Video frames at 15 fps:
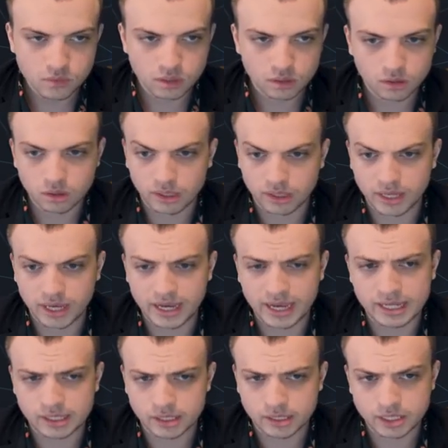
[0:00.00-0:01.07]
Okay, I
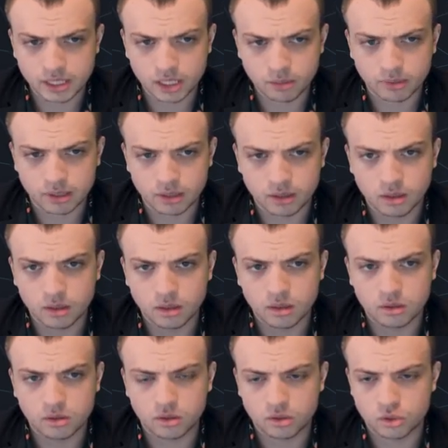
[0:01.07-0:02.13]
ended it here, but
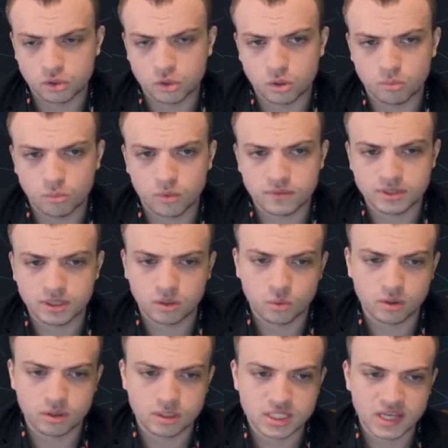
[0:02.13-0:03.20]
you can show more. It's like
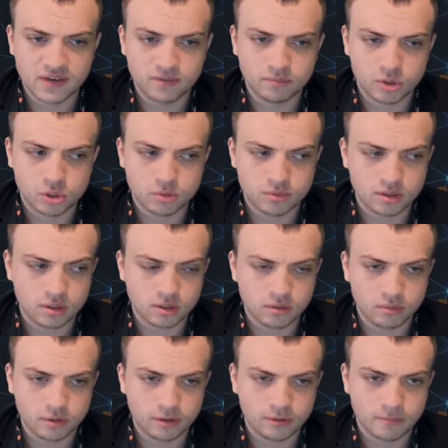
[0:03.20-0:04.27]
queen e7, bishop to
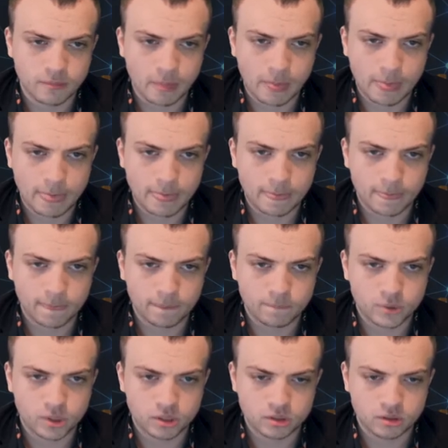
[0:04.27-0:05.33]
d3,
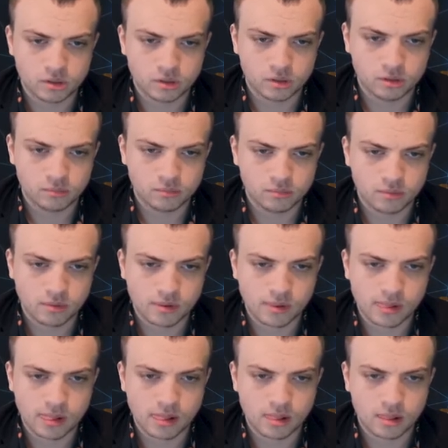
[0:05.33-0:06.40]
pressure.
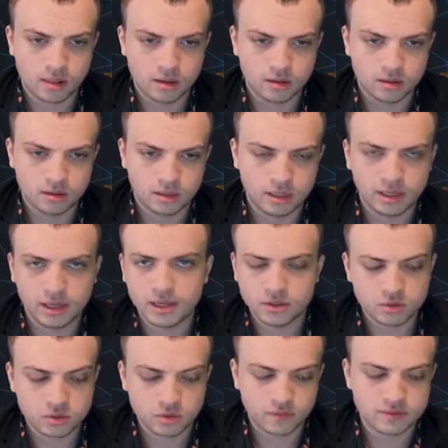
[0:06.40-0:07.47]
Again,
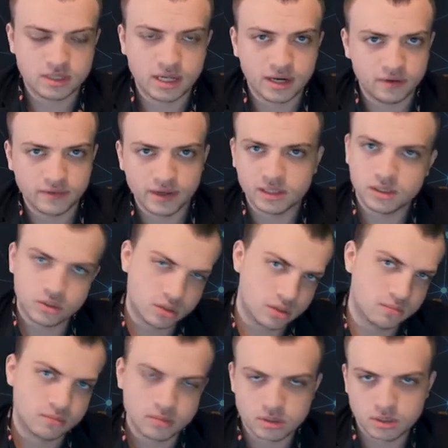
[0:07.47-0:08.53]
just sort of slight advantage,
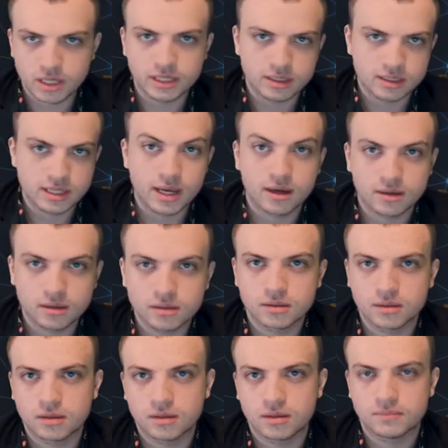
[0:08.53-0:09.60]
some slight attack.
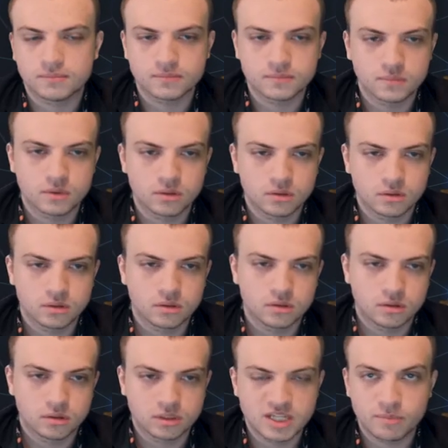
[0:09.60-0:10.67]

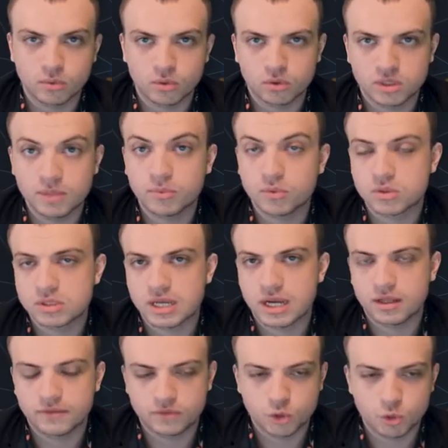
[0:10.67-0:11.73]
Typical
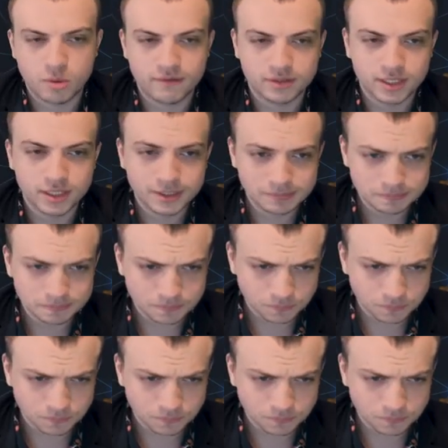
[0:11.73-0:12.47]
style of the Jobava London.